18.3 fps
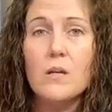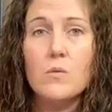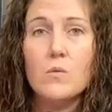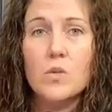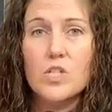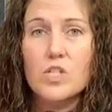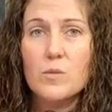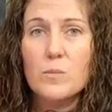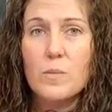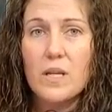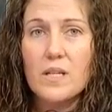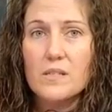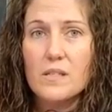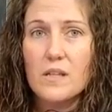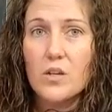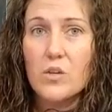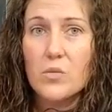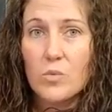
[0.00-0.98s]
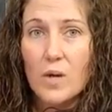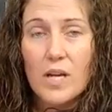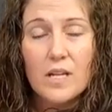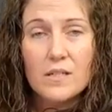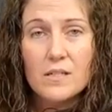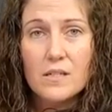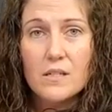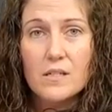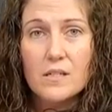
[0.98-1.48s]
which makes it
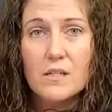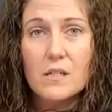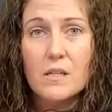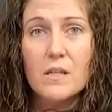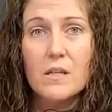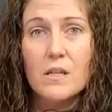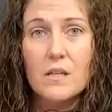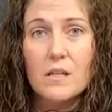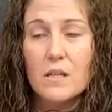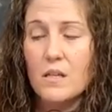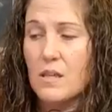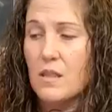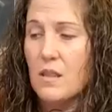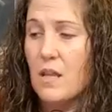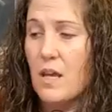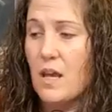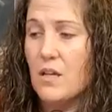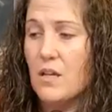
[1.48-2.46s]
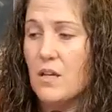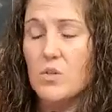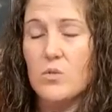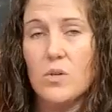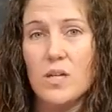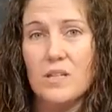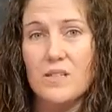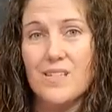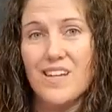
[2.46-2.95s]
great in that you
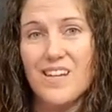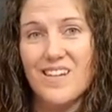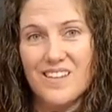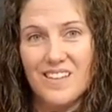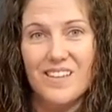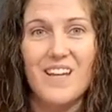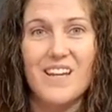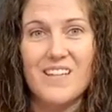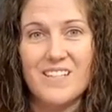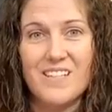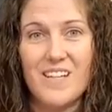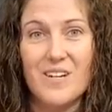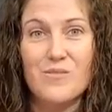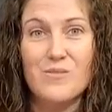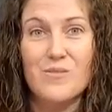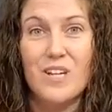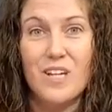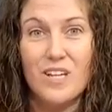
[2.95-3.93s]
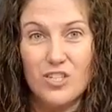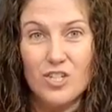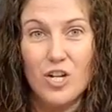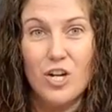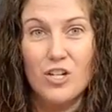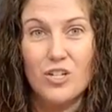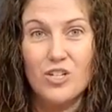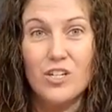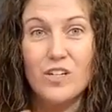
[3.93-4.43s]
can take the light down and
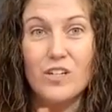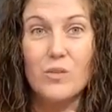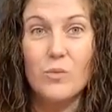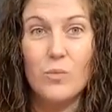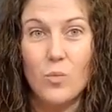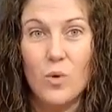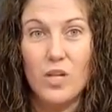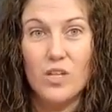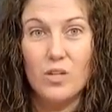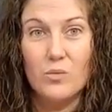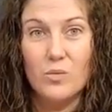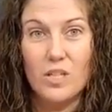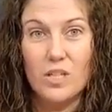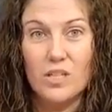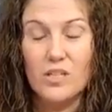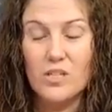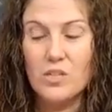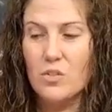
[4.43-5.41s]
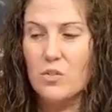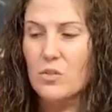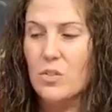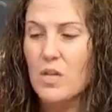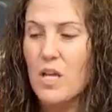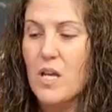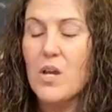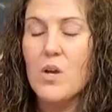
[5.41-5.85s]
charge it when you need to